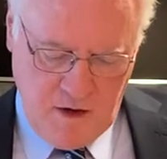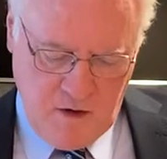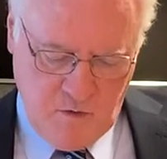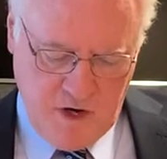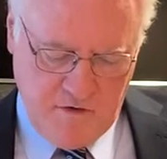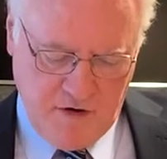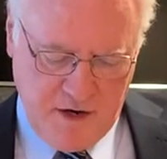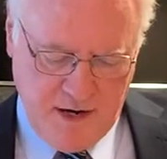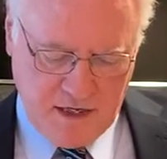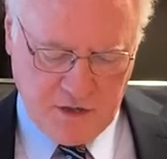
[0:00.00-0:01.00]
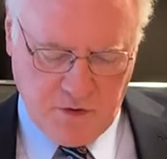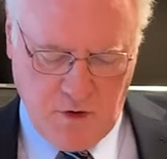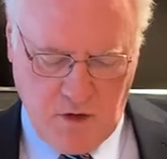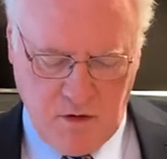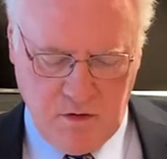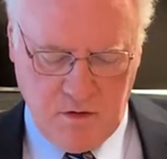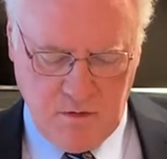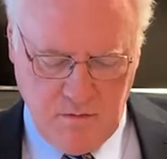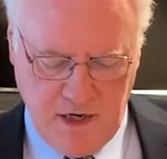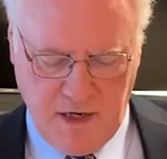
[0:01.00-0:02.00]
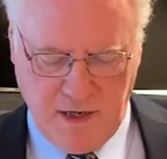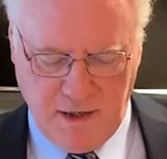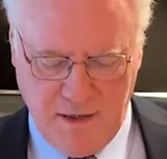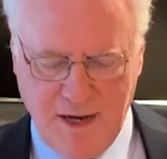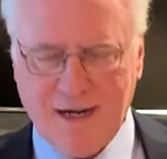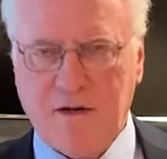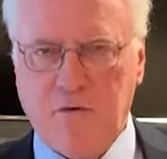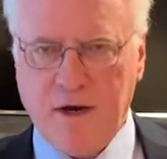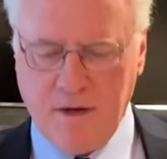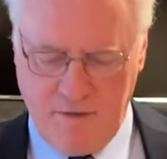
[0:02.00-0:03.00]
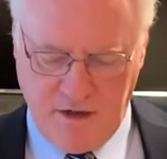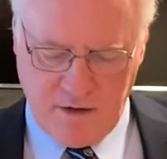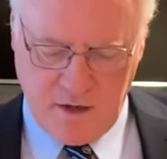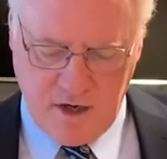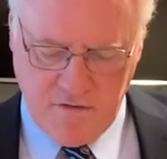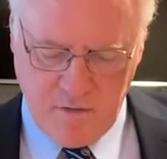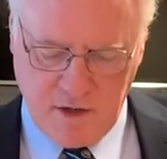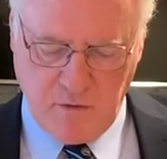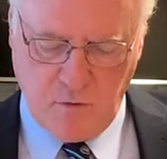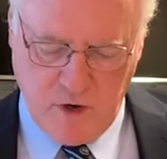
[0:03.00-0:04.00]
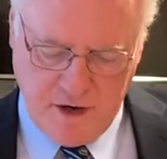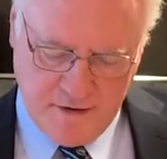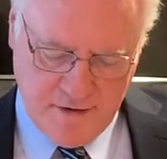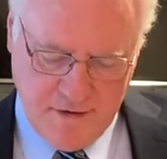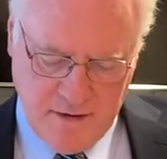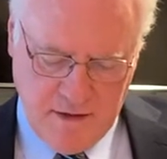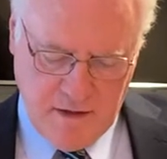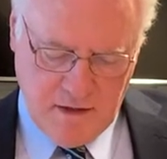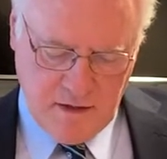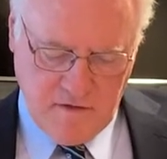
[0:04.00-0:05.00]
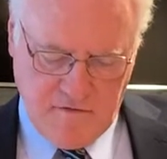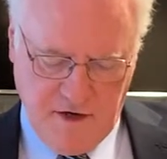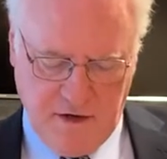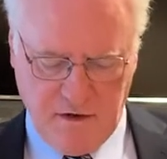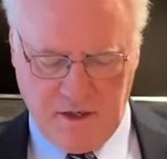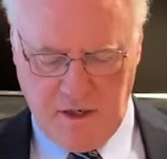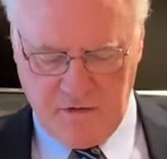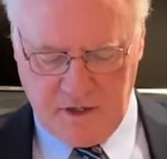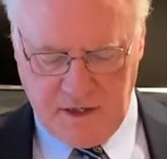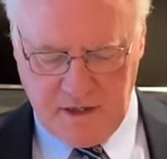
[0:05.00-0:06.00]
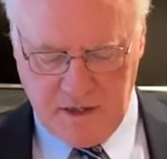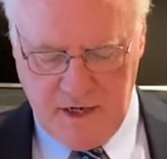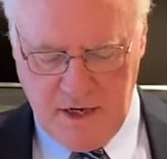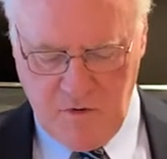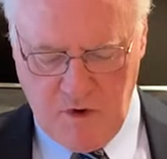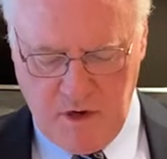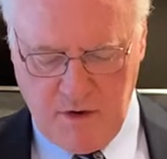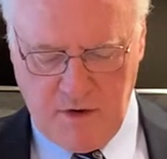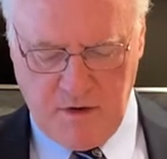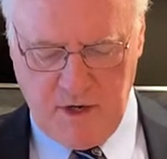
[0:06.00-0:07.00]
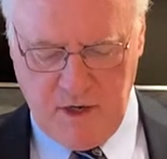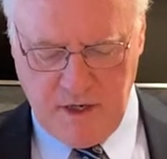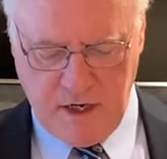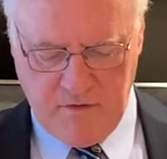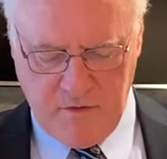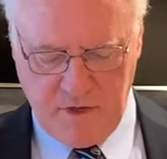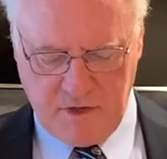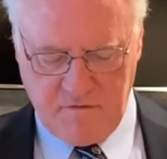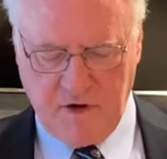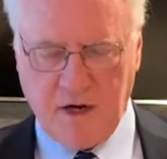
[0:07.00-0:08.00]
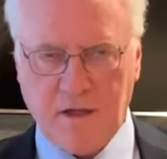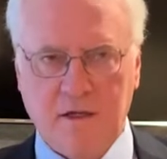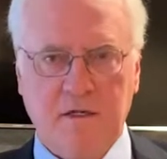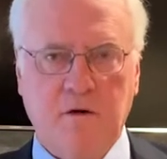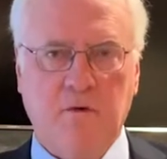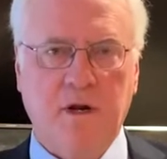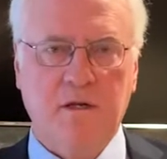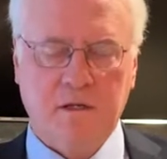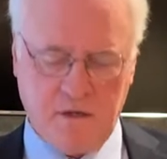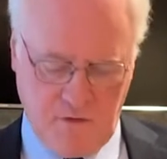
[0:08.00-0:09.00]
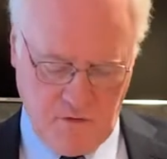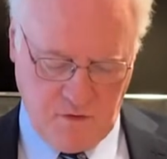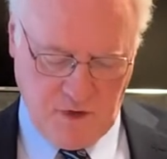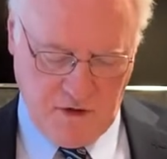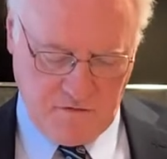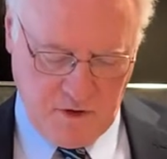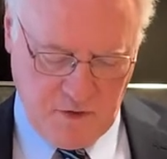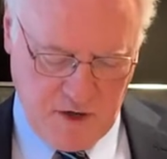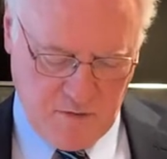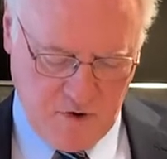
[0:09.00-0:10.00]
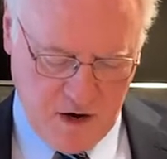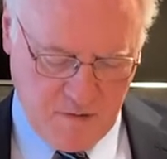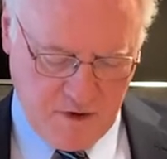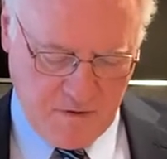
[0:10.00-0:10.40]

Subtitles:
We have a natural, meaning not granted by the government, right to defend ourselves against anyone or any government that violates our rights to life, liberty, and property.